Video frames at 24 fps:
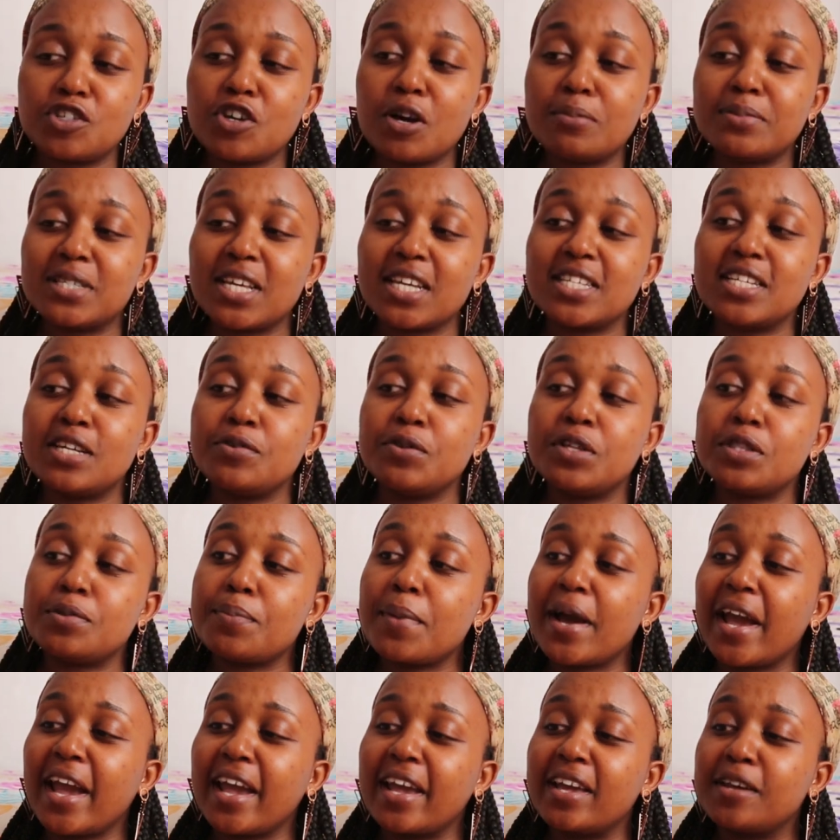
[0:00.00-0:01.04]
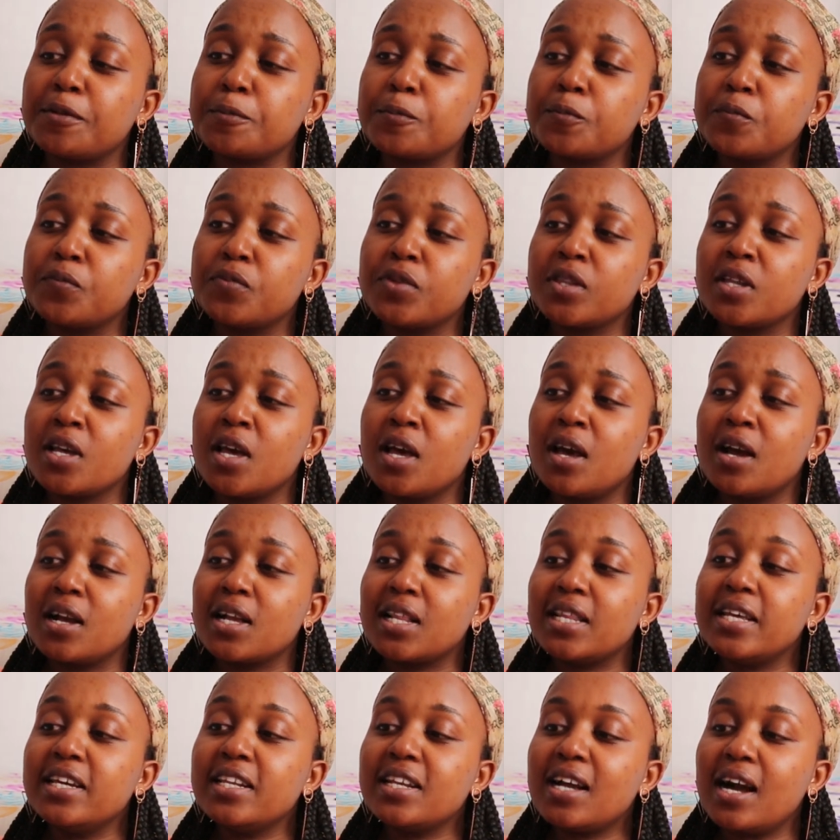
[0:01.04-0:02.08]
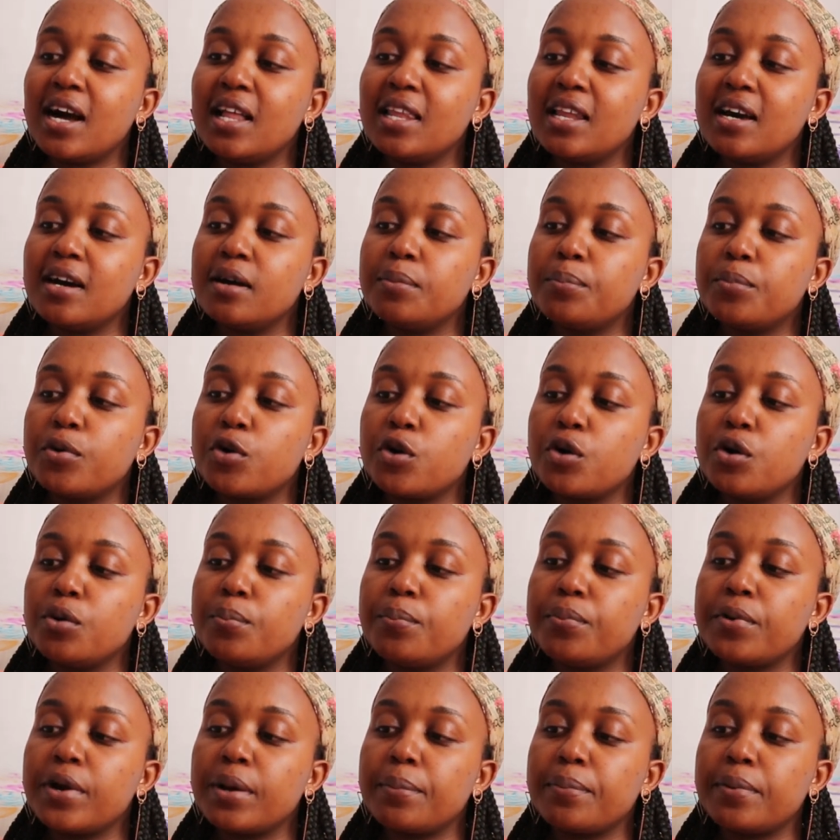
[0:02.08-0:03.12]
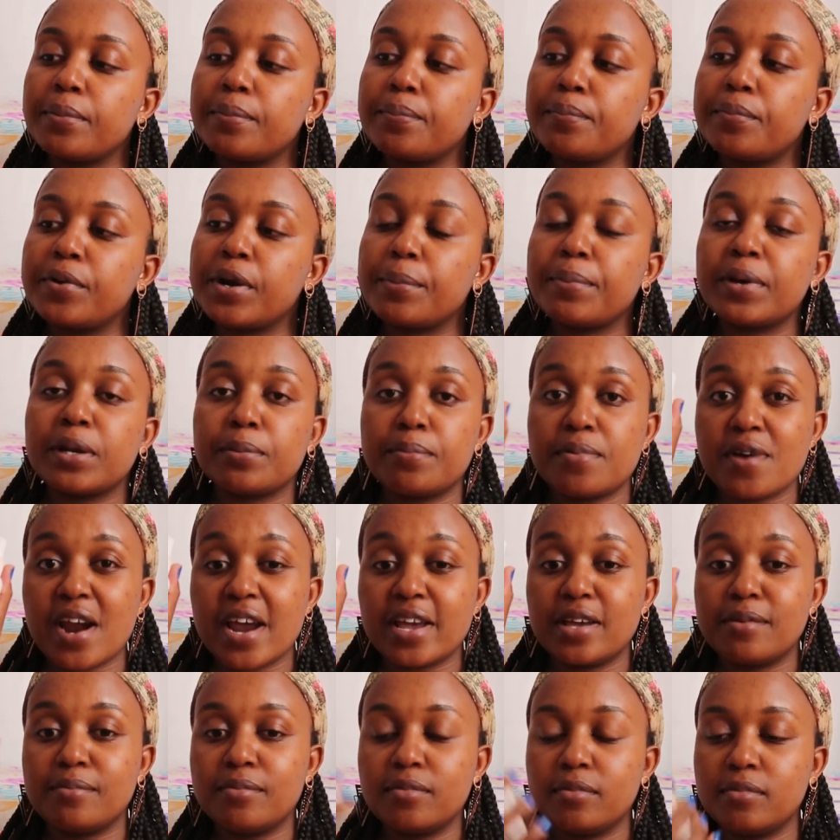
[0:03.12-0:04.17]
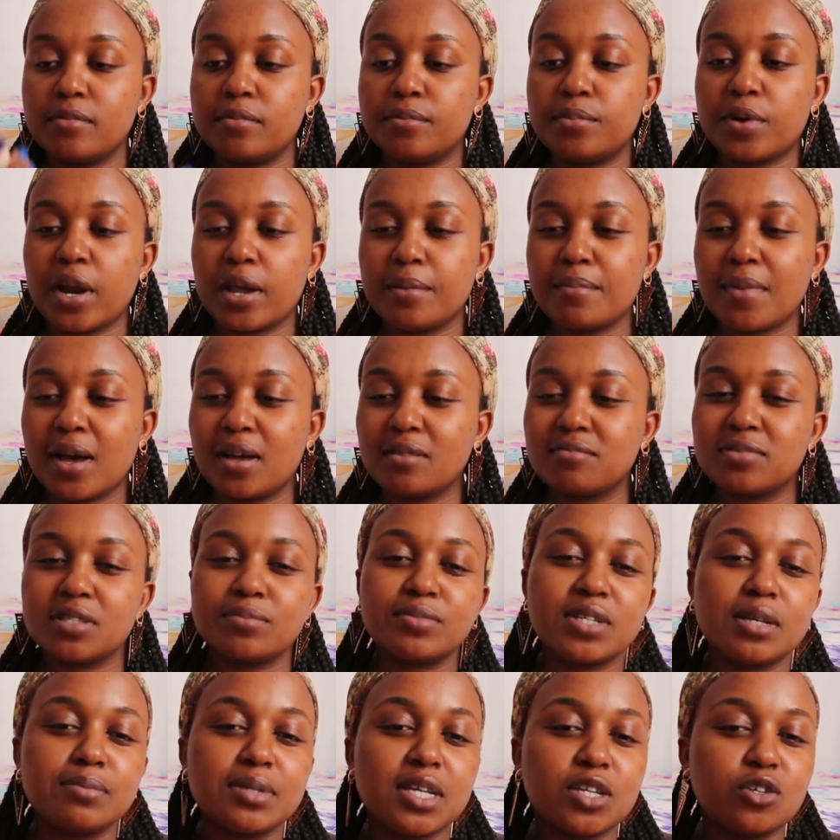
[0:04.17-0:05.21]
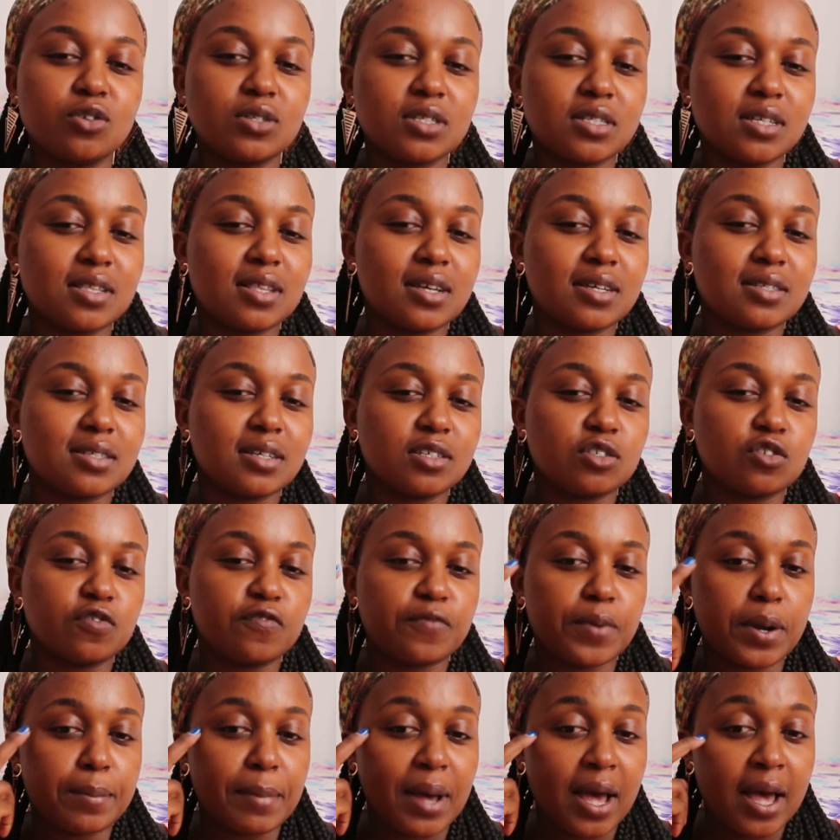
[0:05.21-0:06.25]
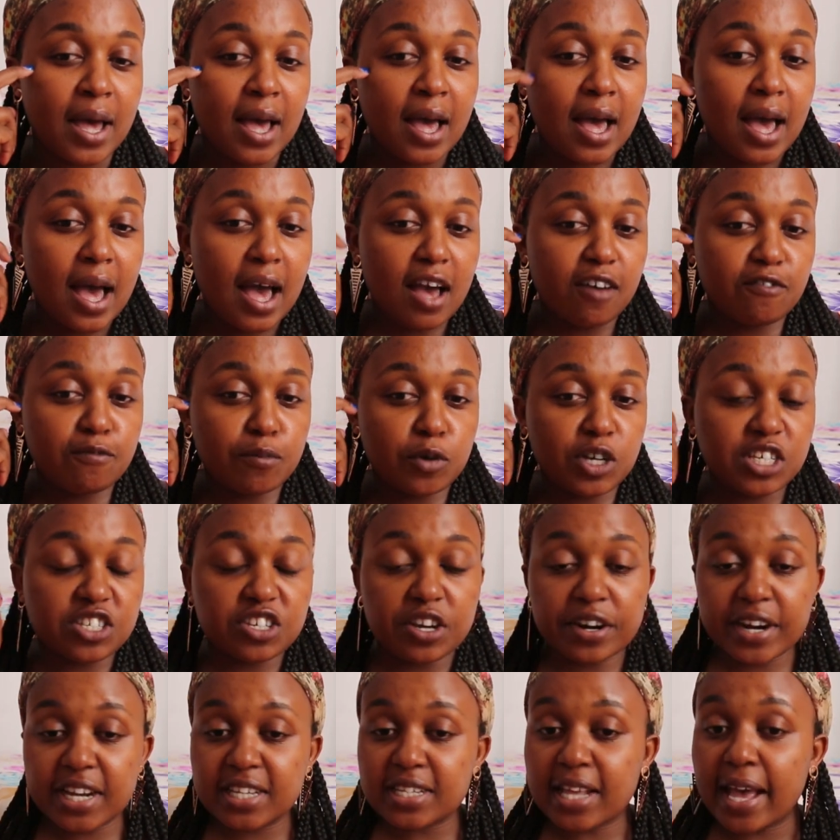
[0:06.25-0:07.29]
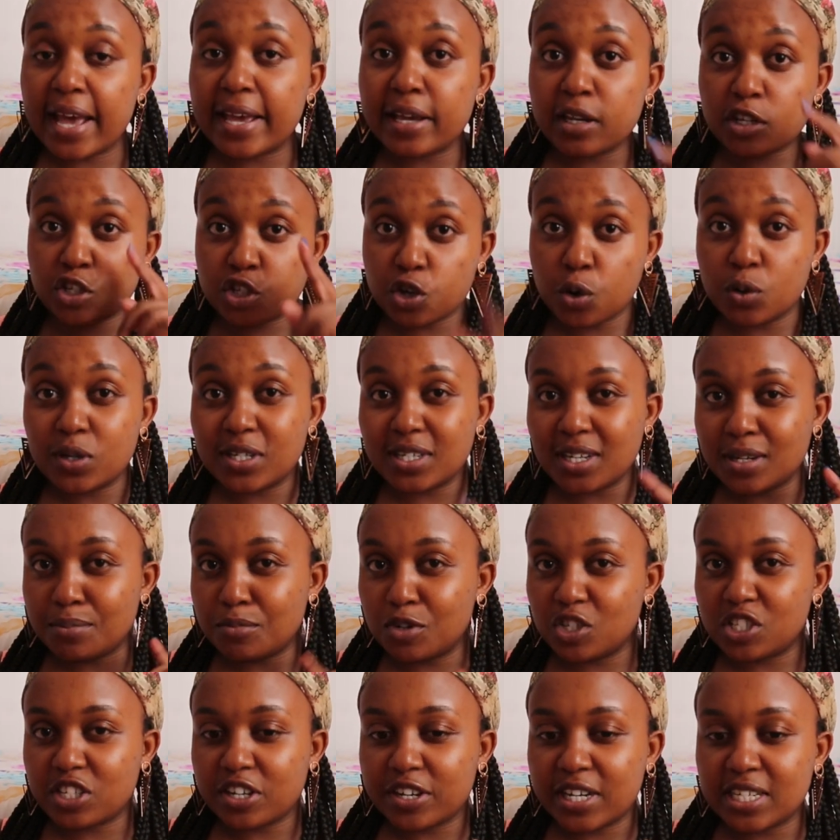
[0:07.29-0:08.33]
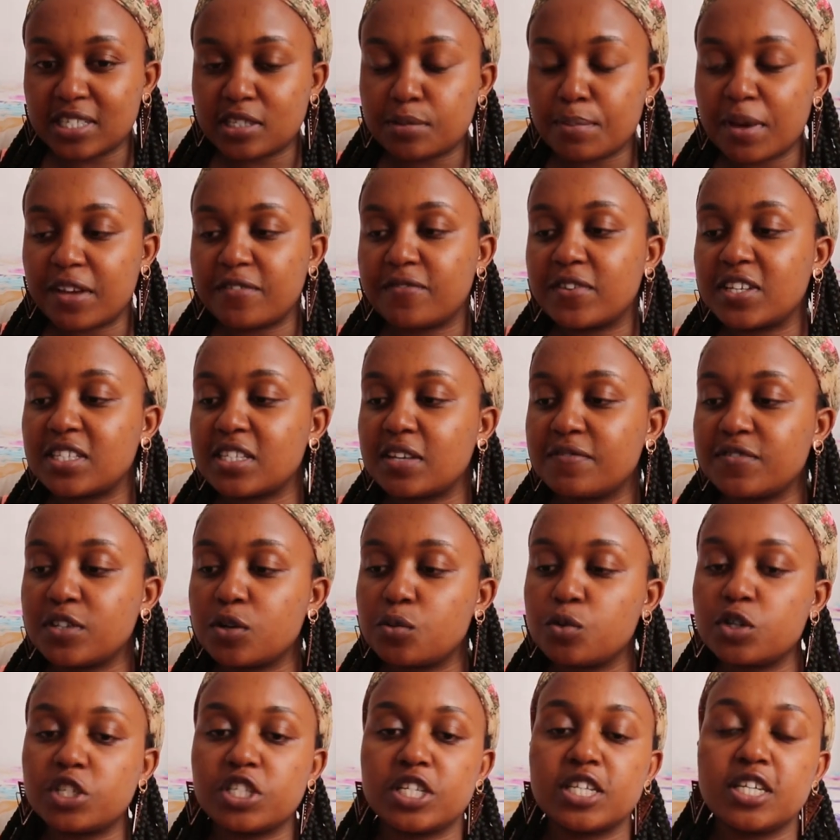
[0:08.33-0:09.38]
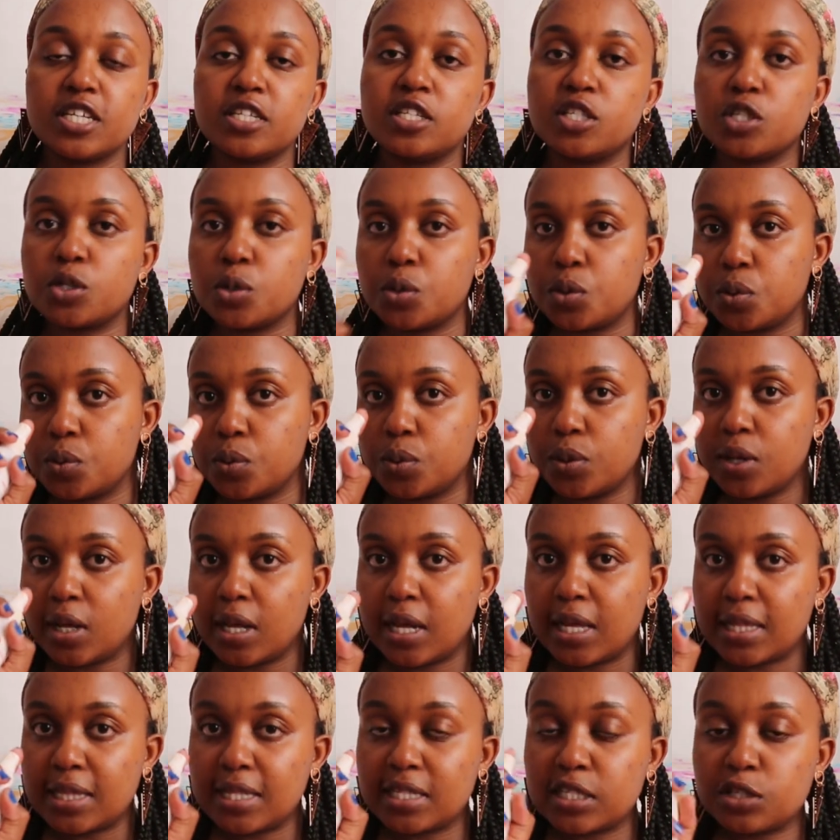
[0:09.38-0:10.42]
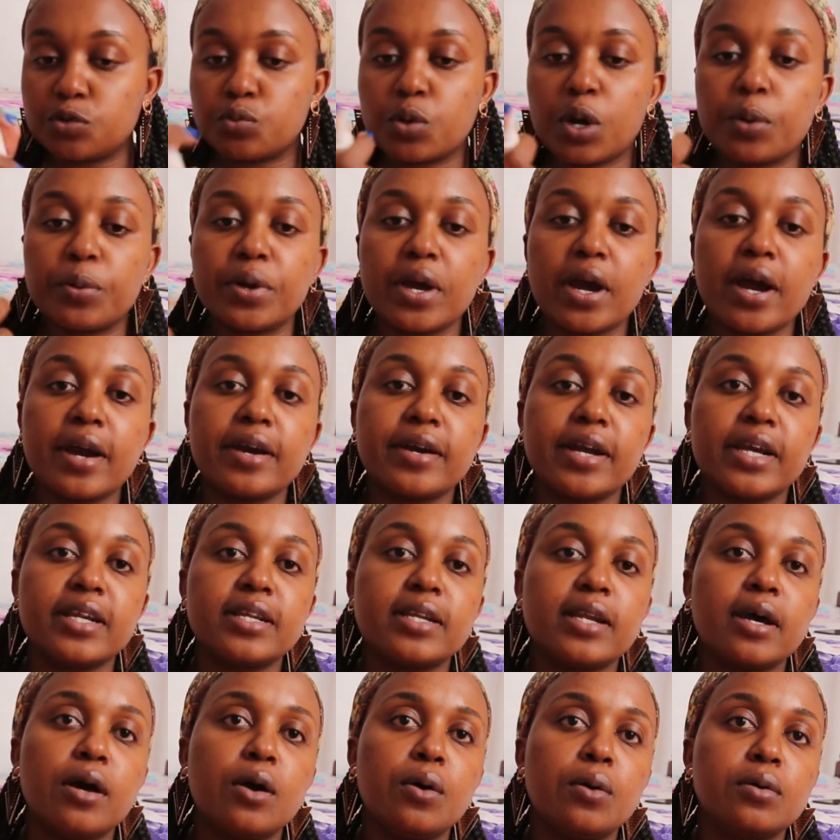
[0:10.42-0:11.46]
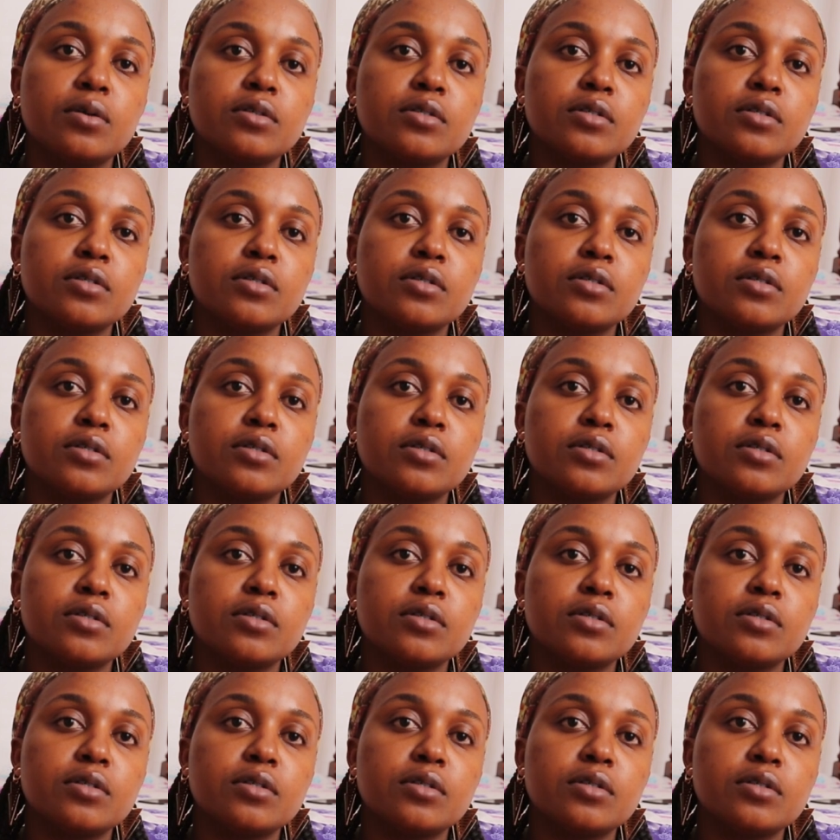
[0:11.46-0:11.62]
So I'm starting with my KleanKolor Pro Prep and Primer. Sometimes I don't see the essence of primer. I toned and moisturized my face after washing it, so this is where we are right now.